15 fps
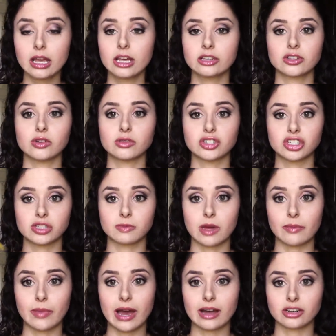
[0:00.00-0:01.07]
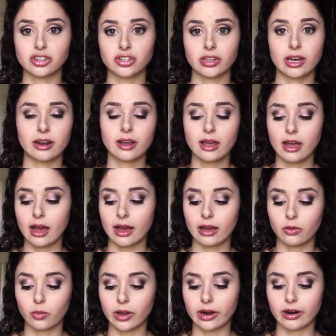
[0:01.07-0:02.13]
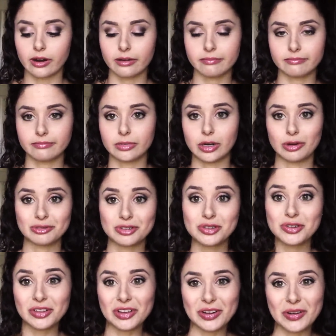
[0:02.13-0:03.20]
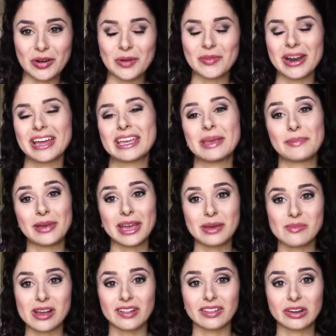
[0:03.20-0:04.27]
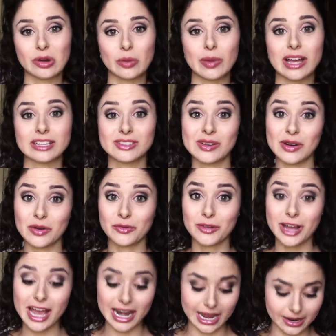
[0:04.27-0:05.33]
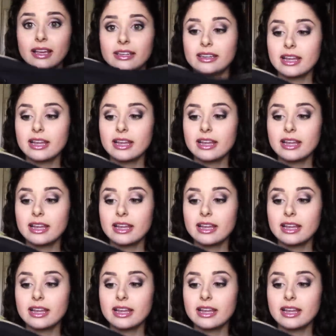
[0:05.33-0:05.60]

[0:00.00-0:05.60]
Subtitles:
So it's just my badge that I wear, you know, to clinical, but I keep it in my clinical bag so I don't forget it.